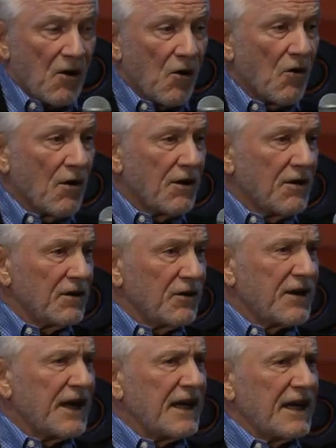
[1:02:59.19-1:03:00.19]
or you're
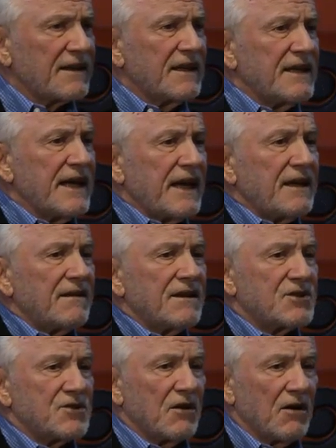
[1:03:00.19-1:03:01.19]
looking at the data
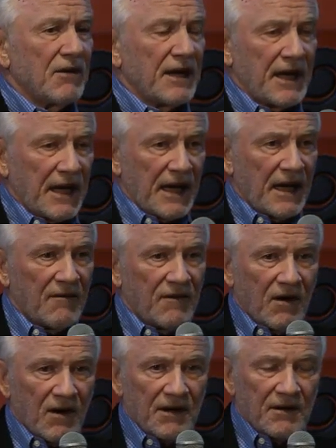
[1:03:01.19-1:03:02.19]
that you already have
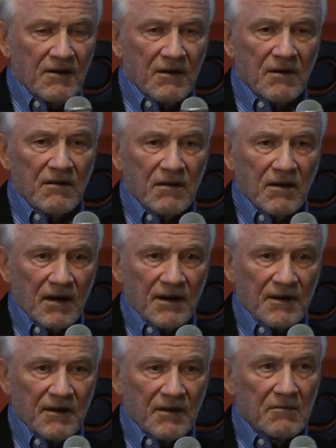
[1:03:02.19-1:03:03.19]
on your
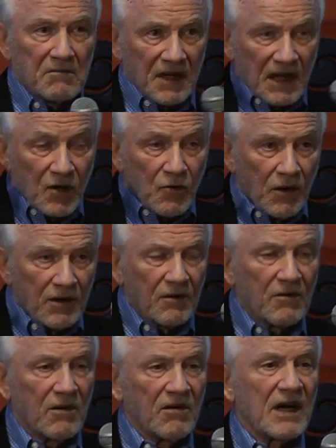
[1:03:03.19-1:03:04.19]

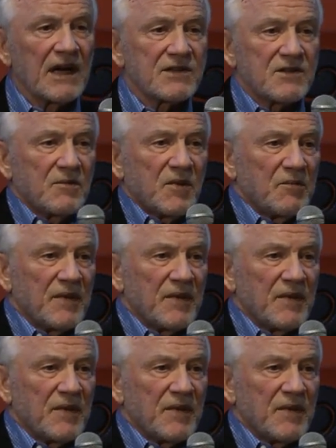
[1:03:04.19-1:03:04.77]
quote-unquote customer